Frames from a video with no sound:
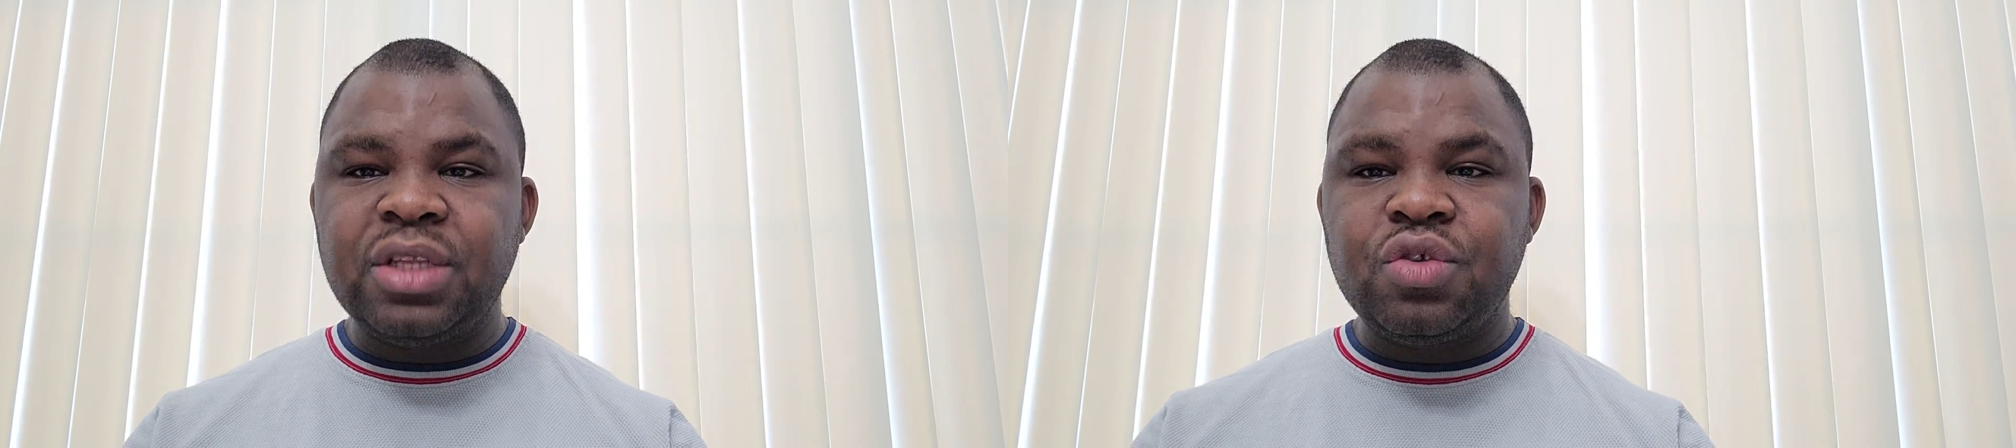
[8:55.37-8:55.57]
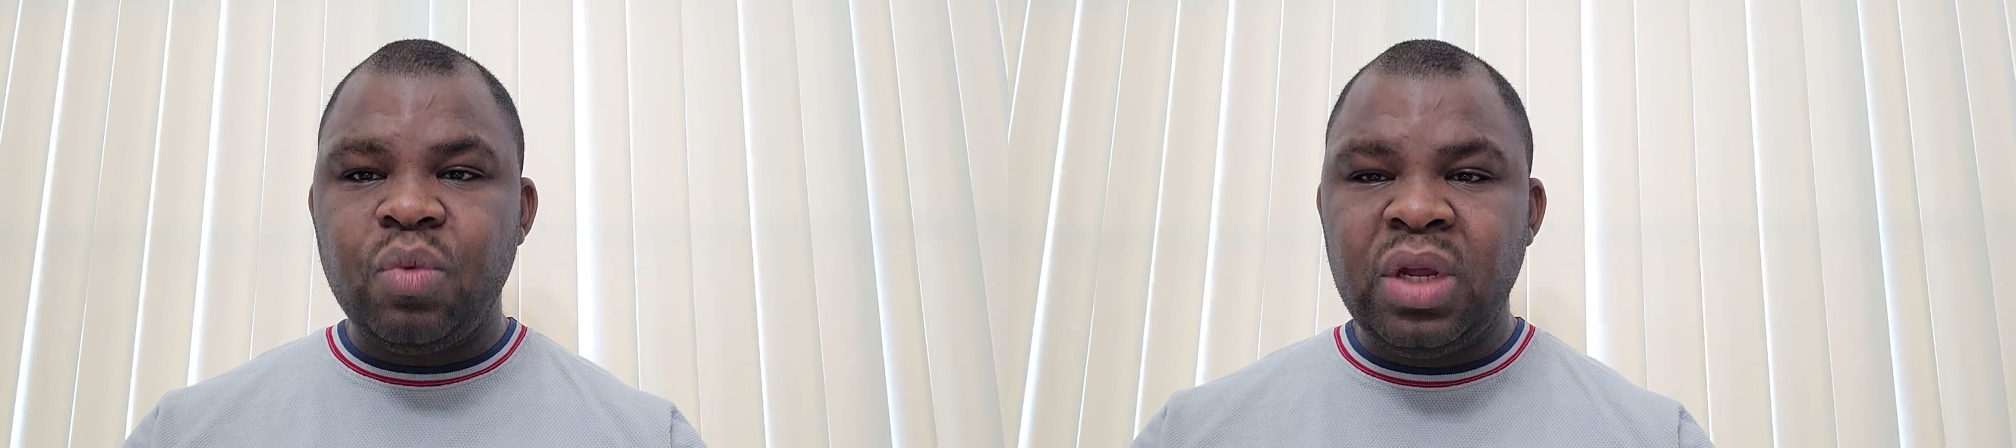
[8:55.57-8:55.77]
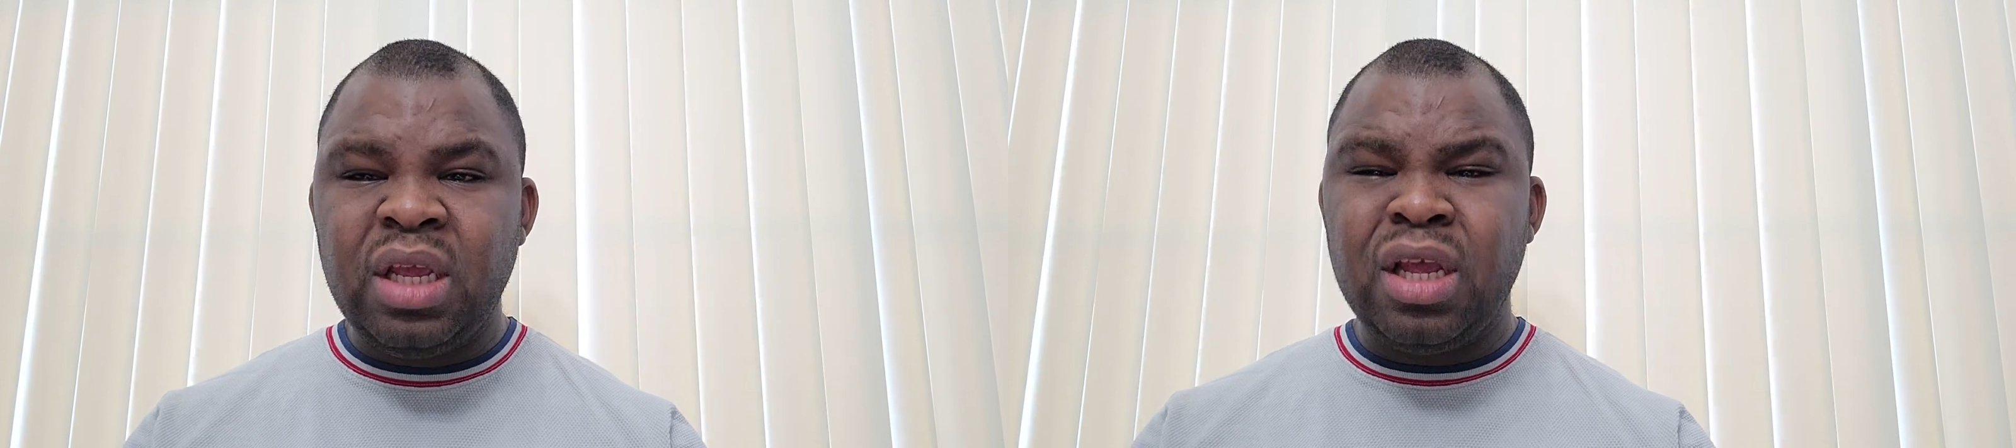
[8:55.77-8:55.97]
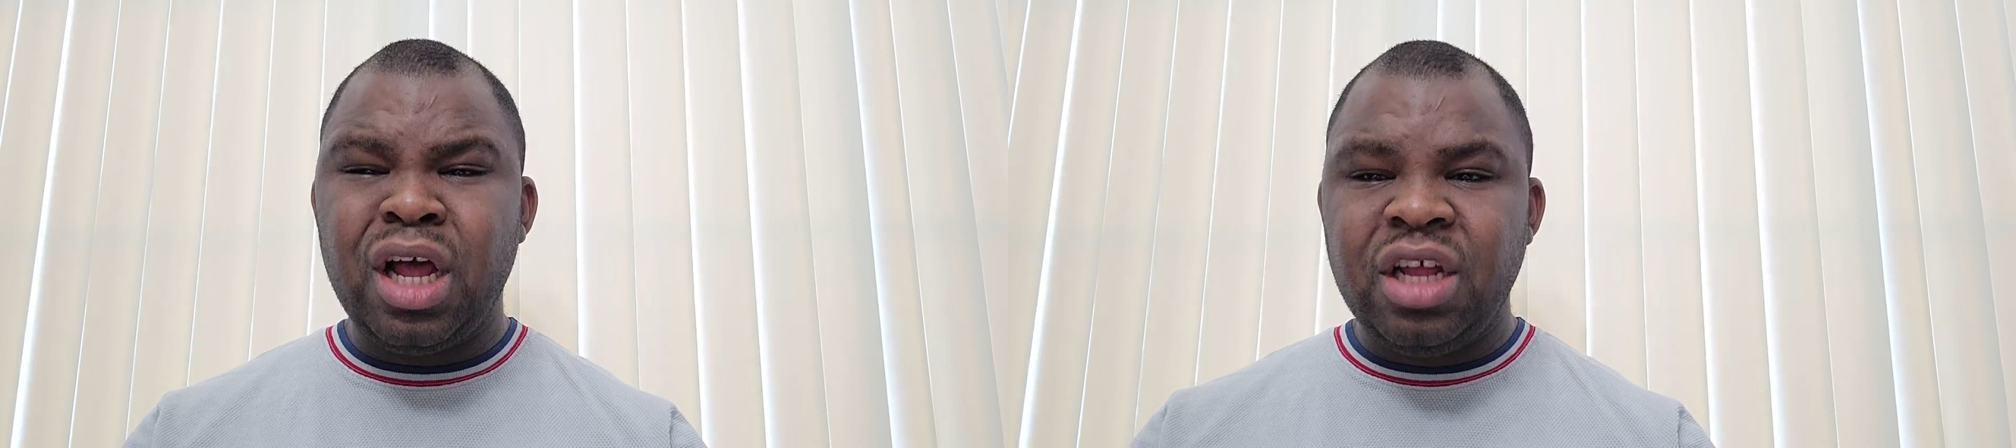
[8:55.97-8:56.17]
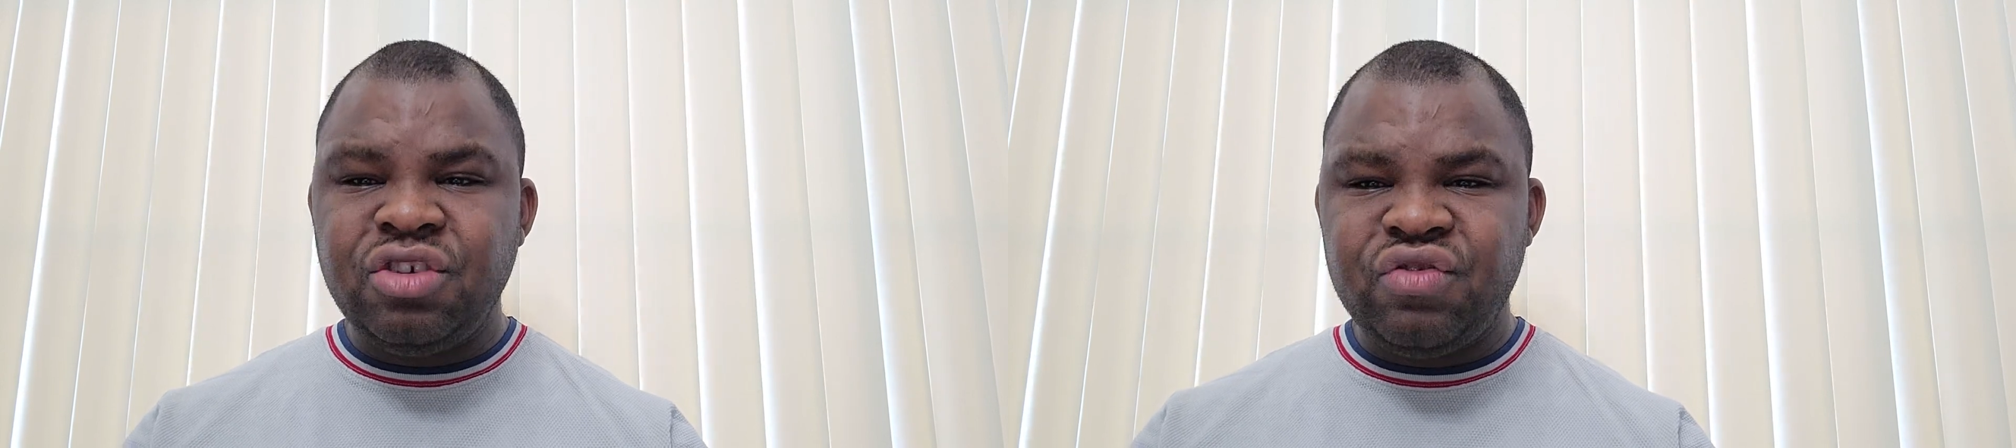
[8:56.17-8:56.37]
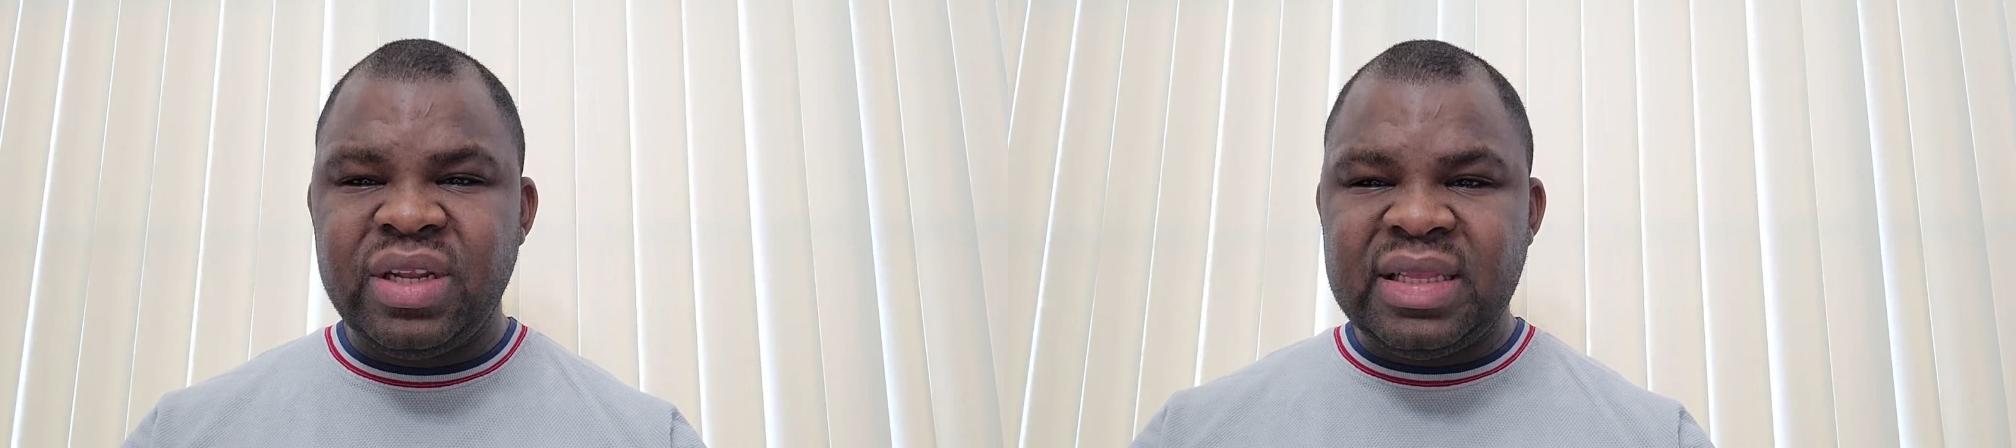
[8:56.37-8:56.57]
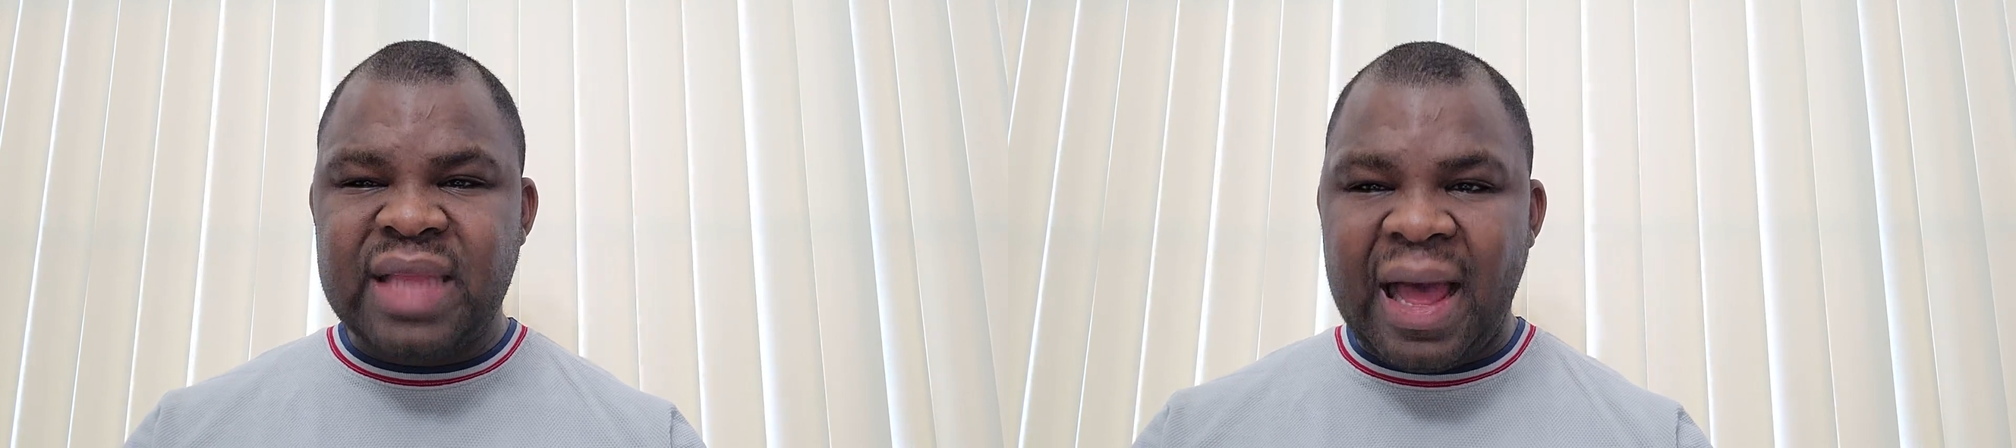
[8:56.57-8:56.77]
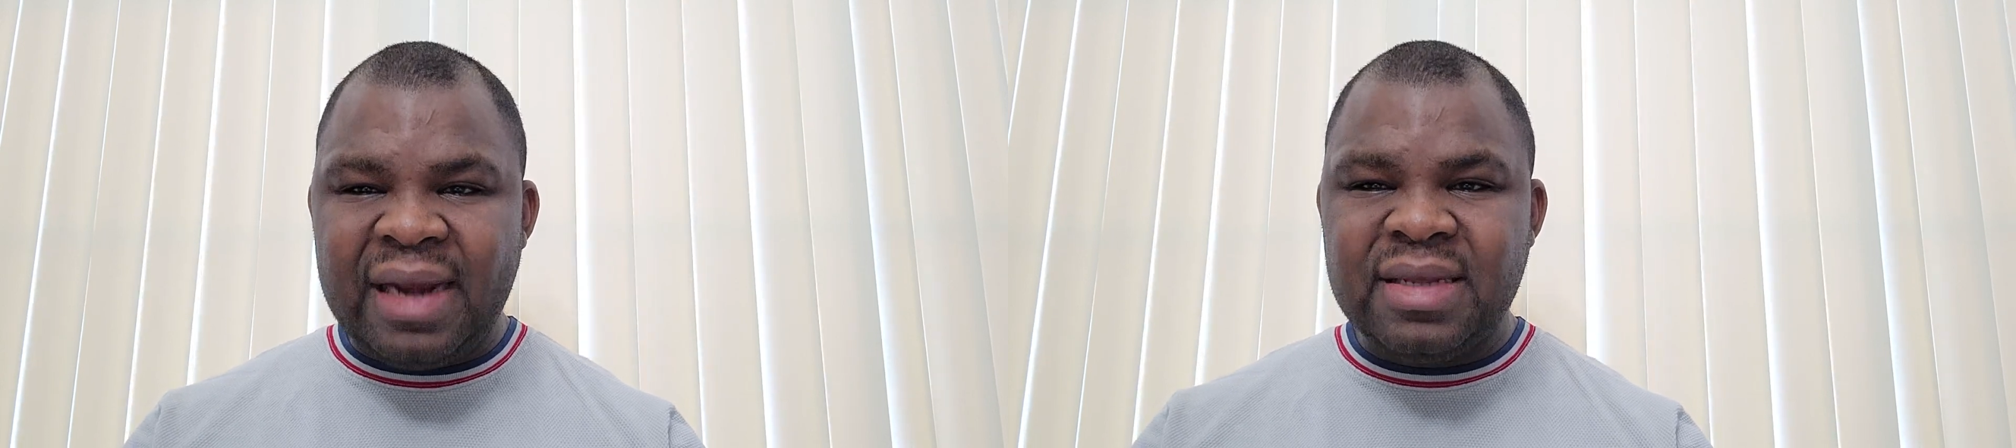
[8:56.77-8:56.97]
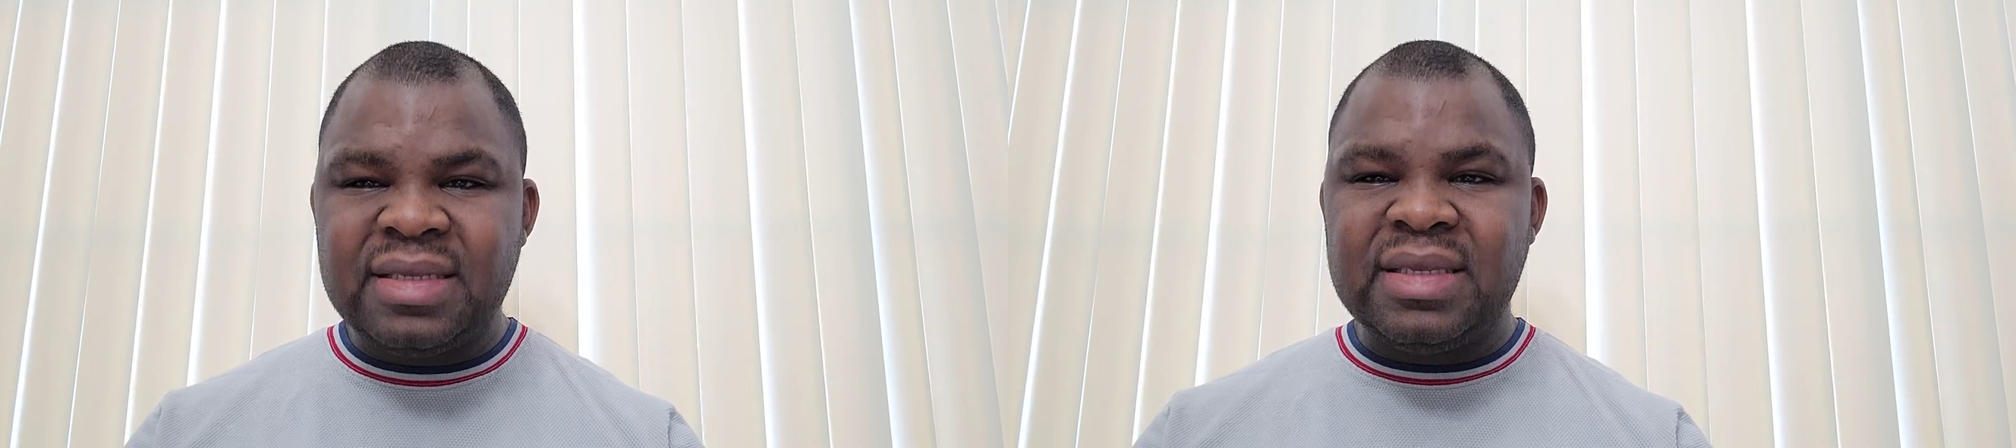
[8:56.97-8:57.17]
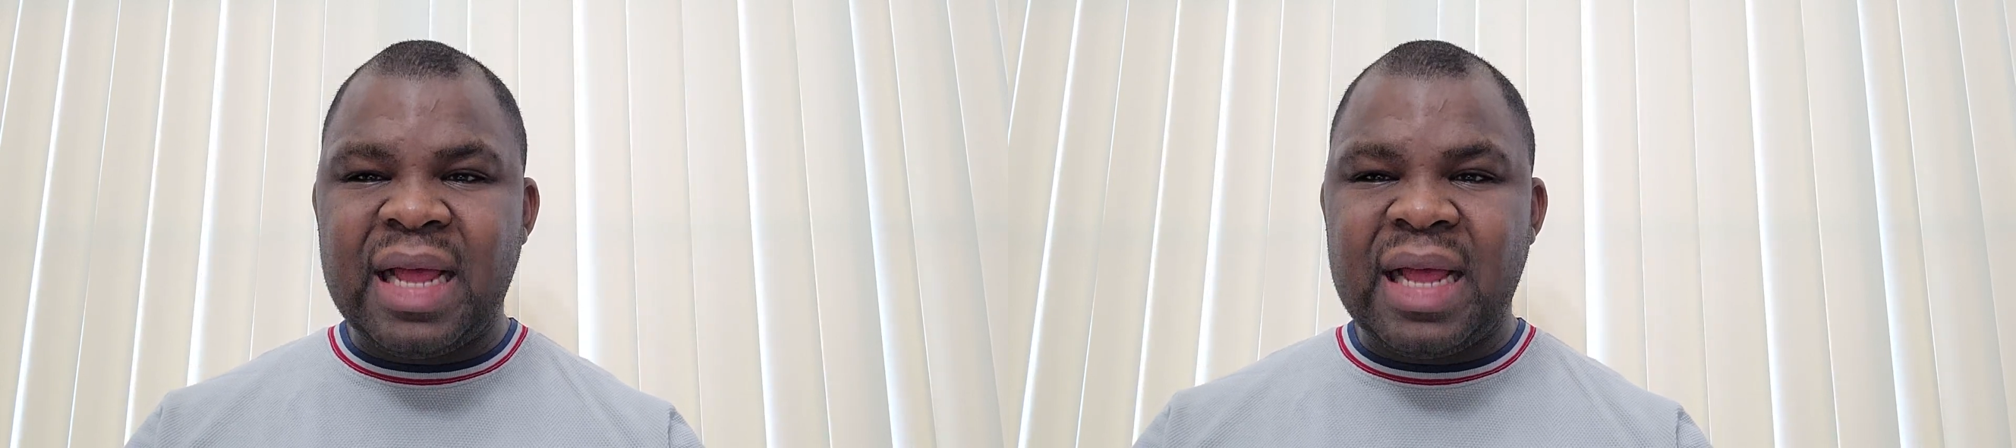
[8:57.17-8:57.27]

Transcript: $300